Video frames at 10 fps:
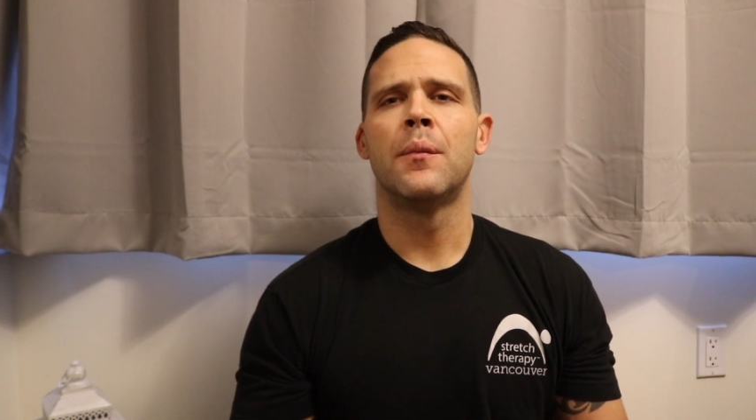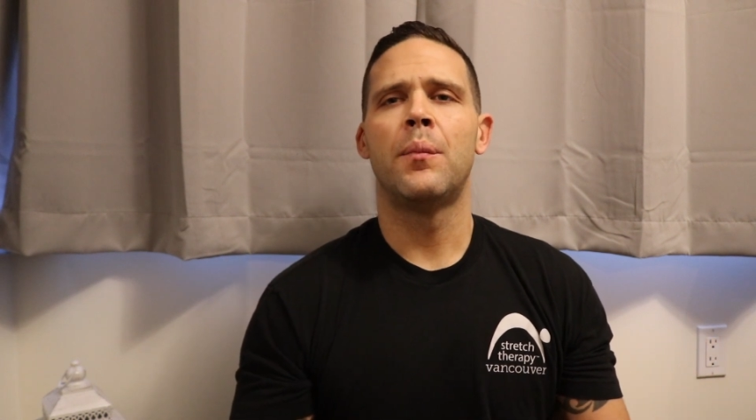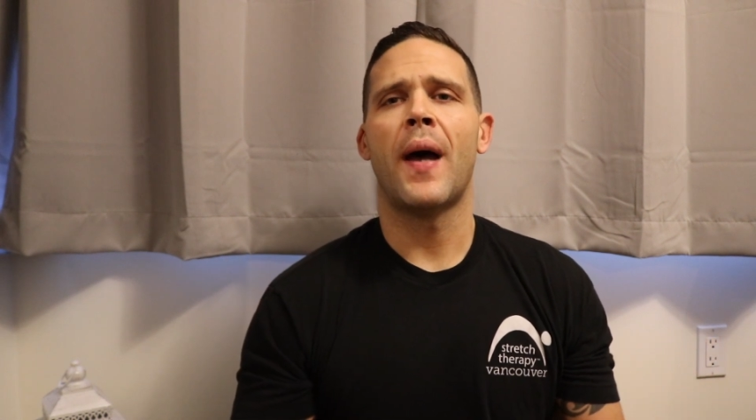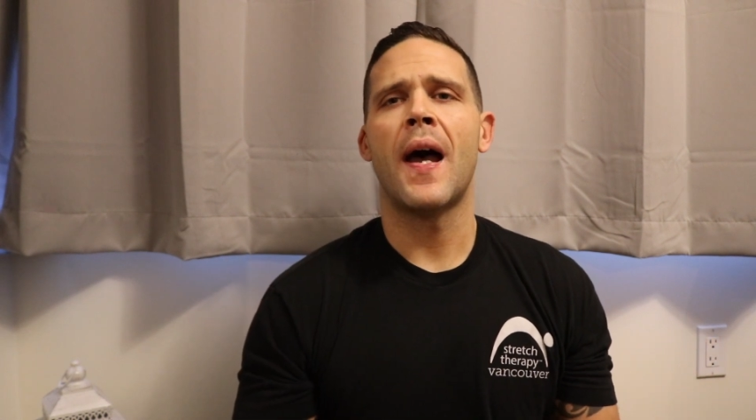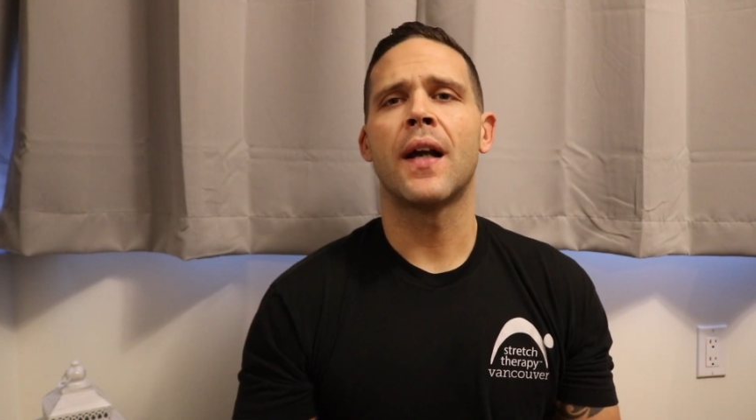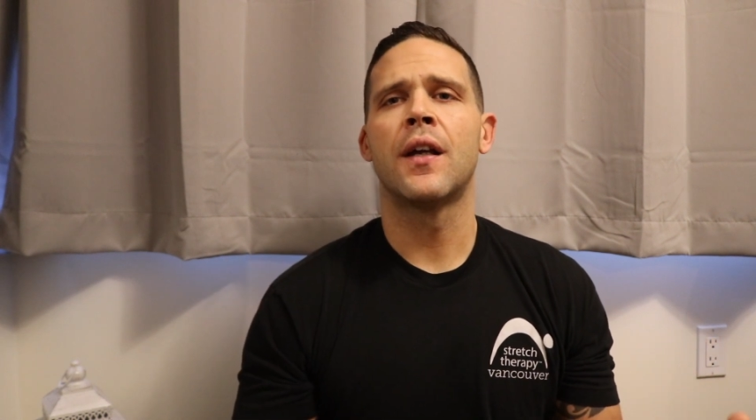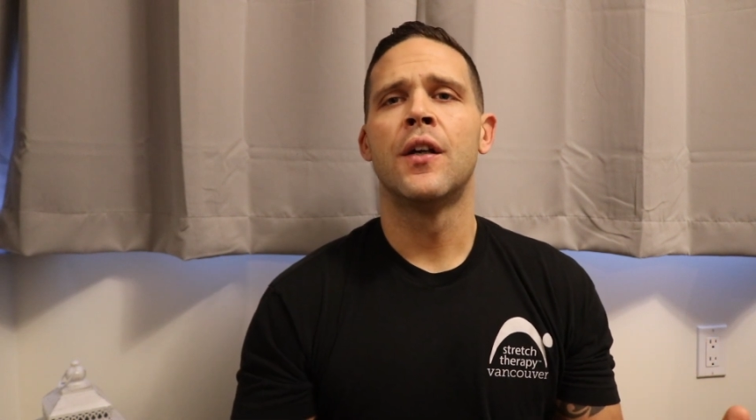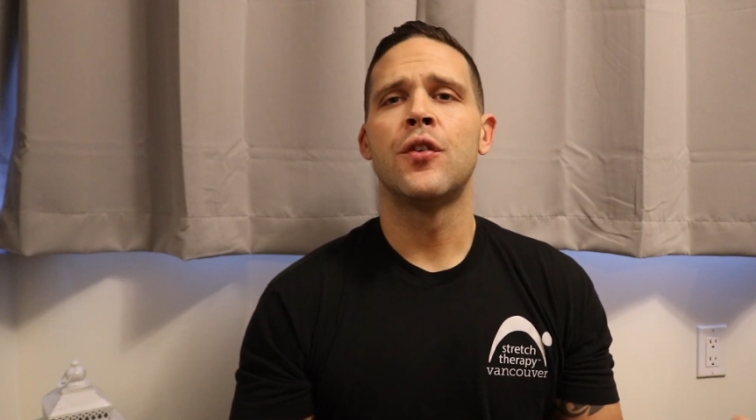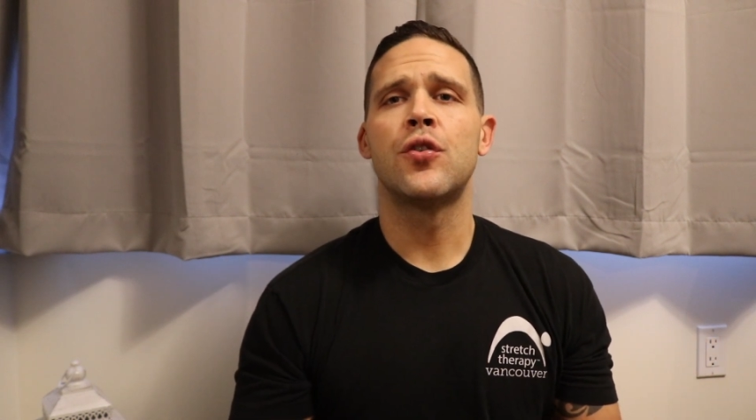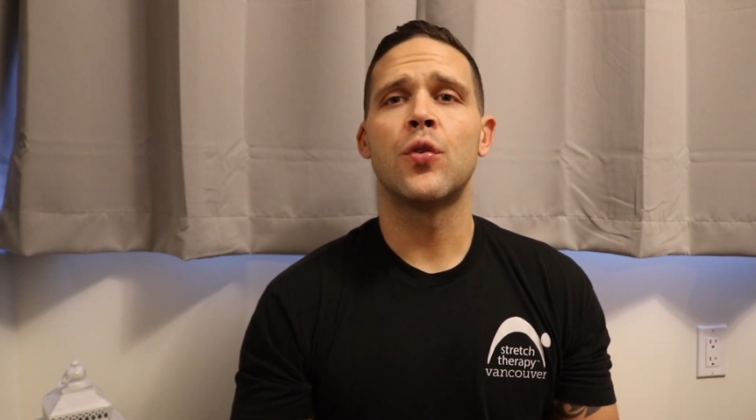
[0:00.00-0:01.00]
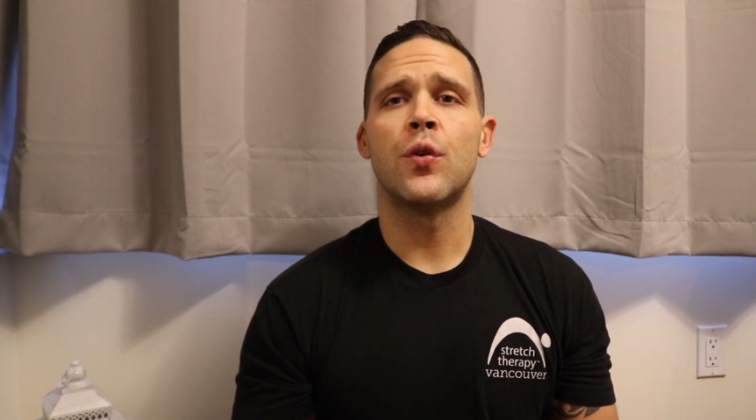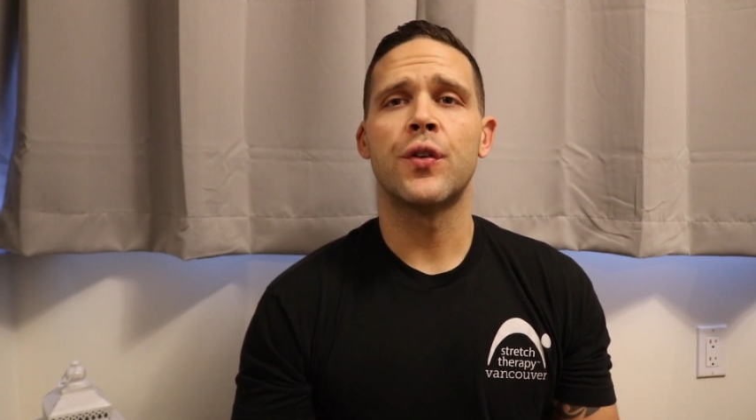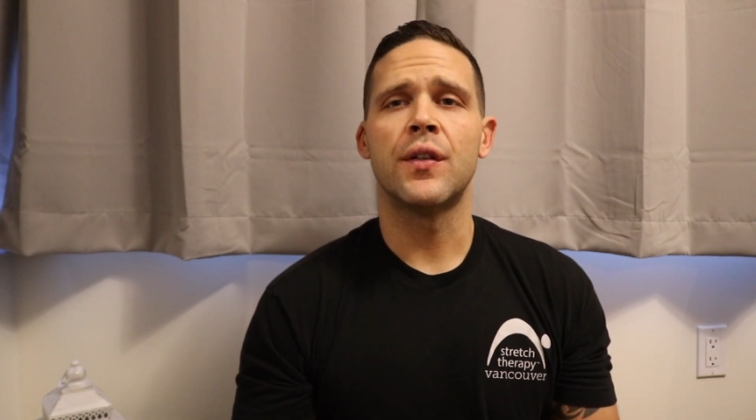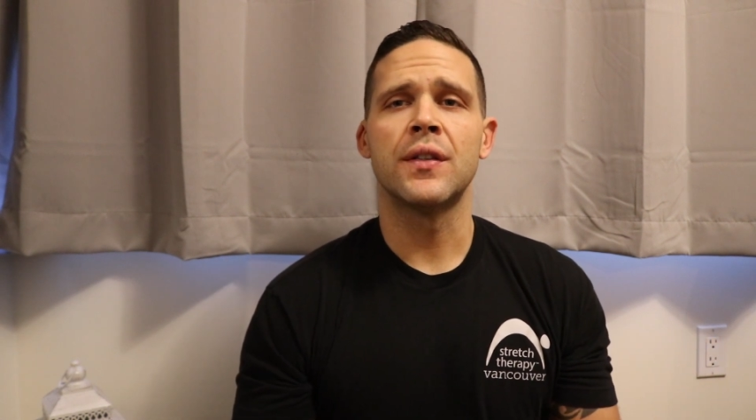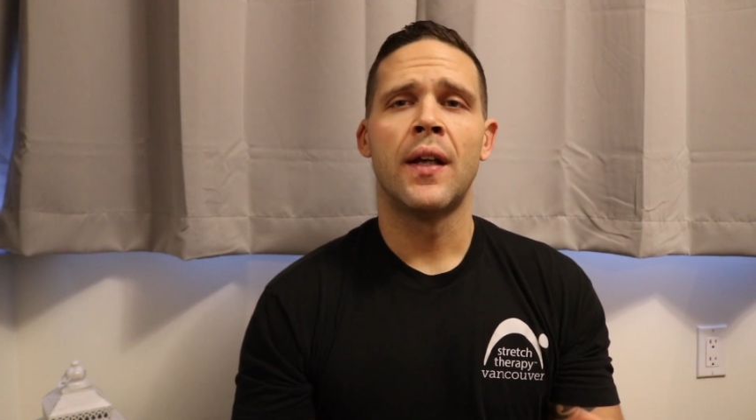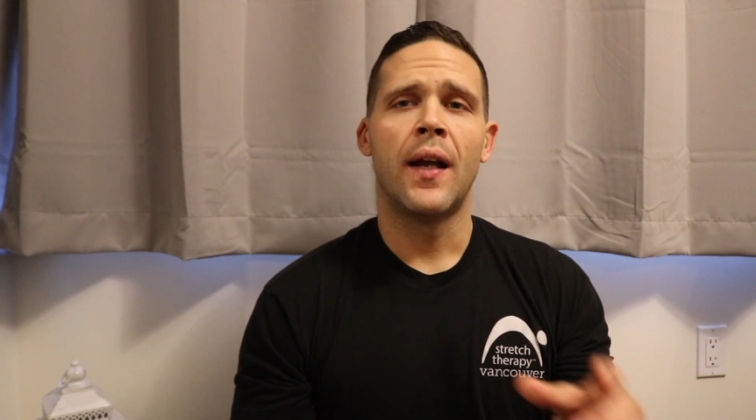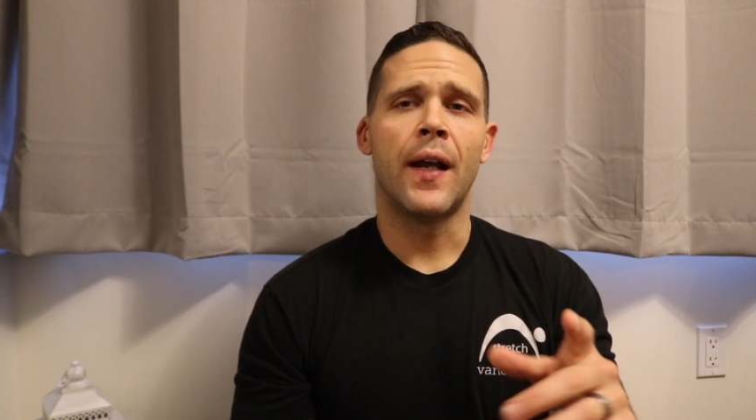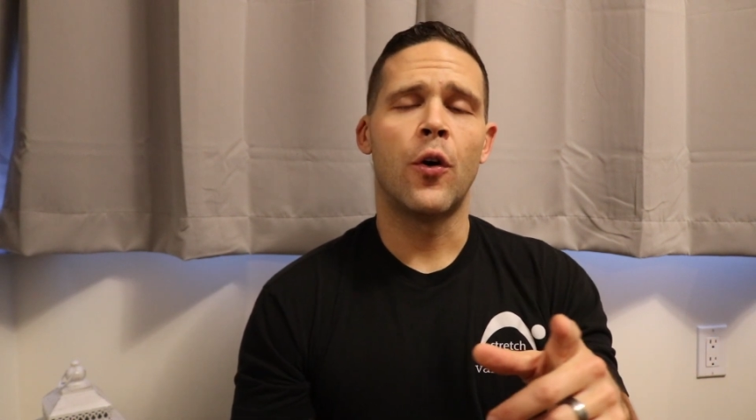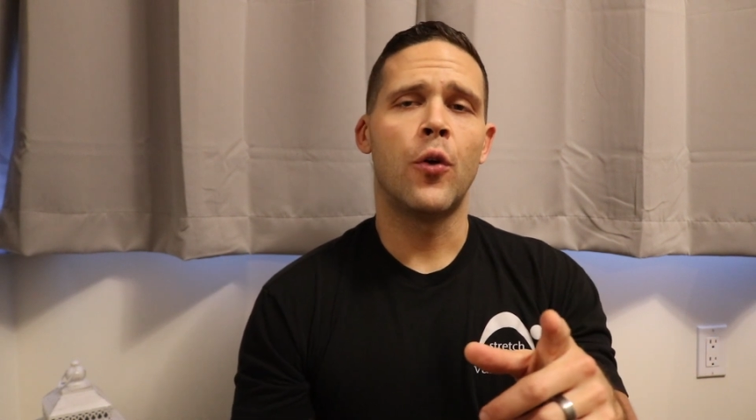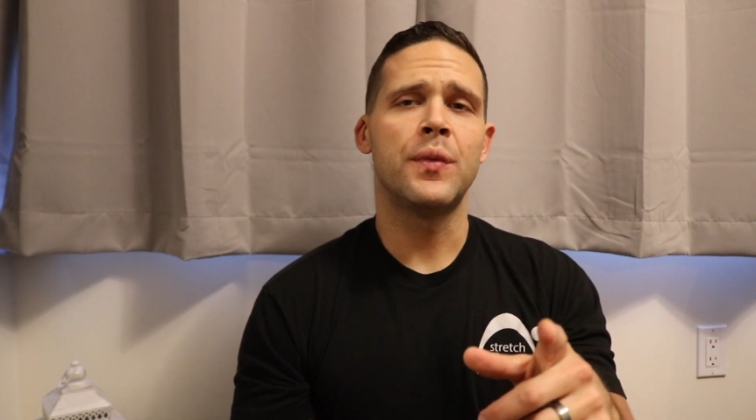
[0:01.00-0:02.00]
back, shoulders,
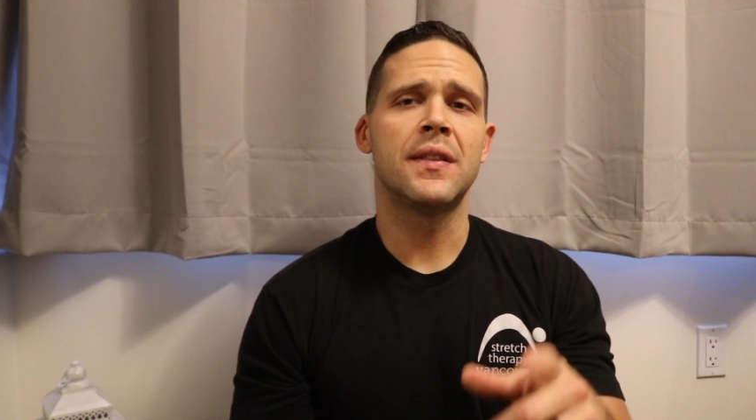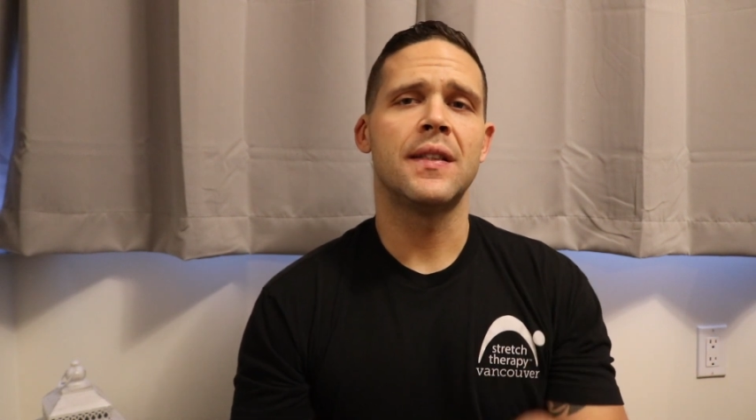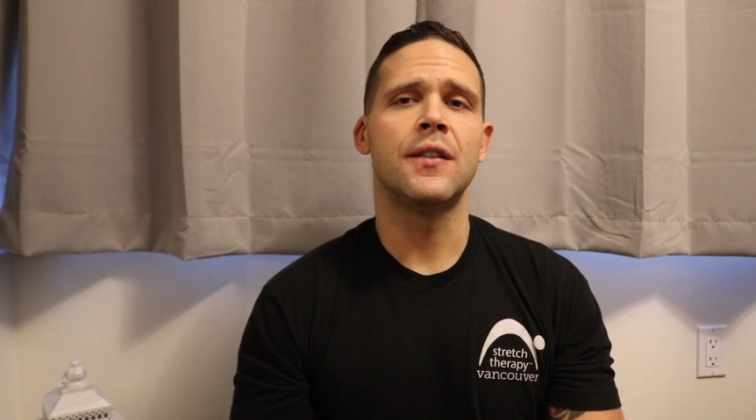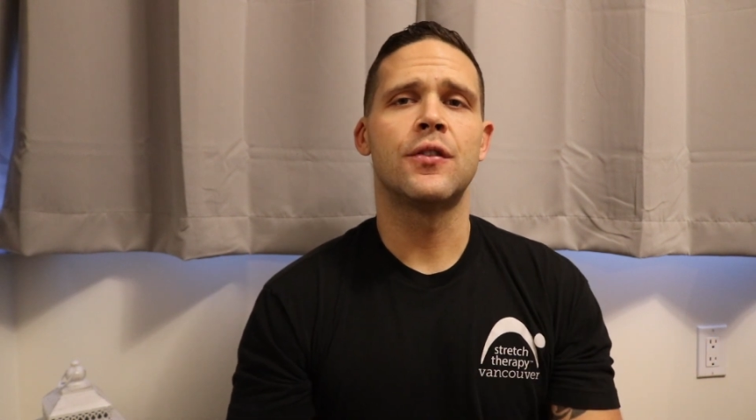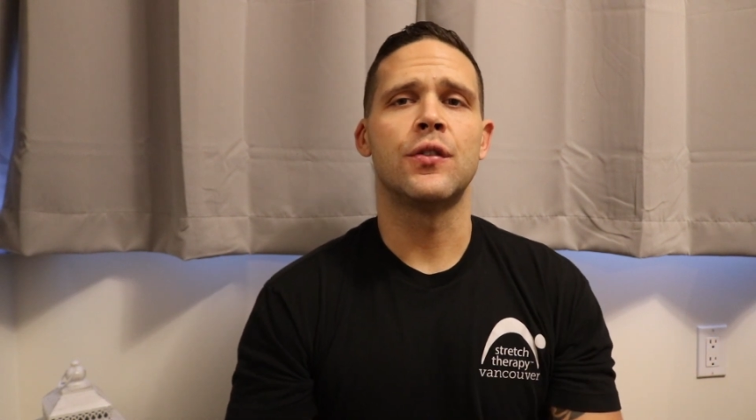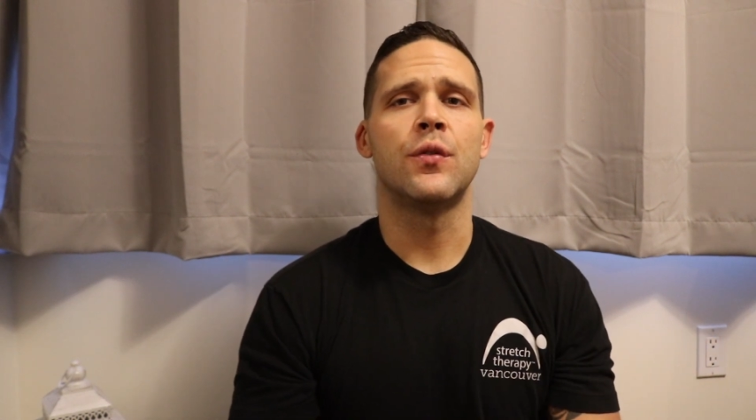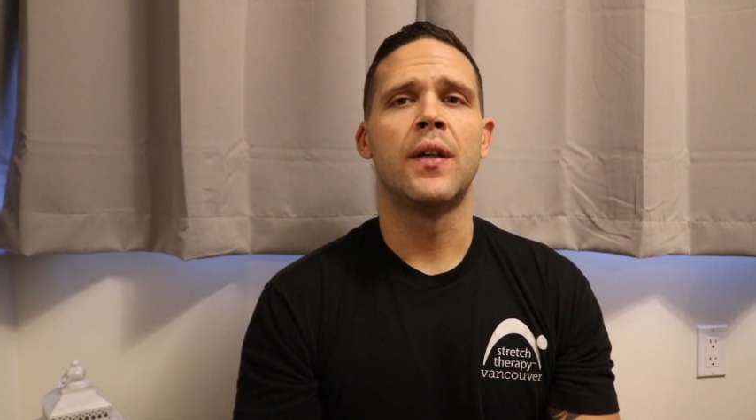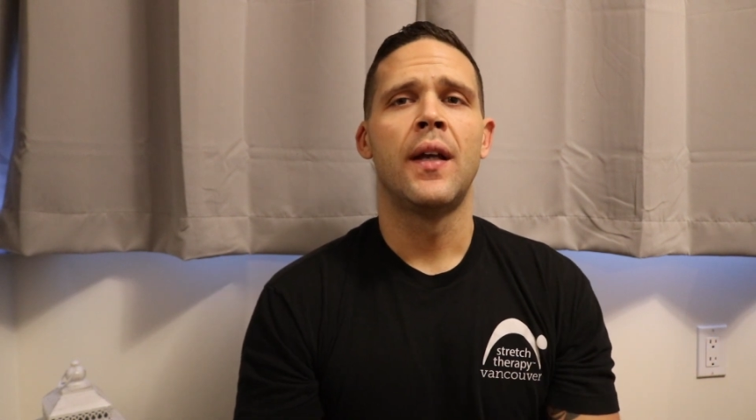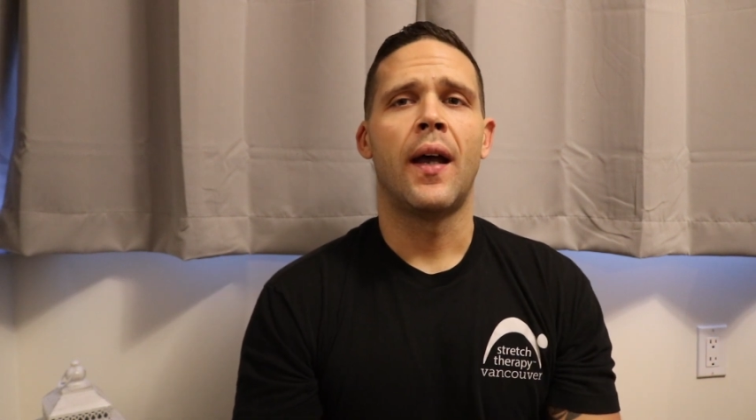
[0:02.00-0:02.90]
and I hope to see you soon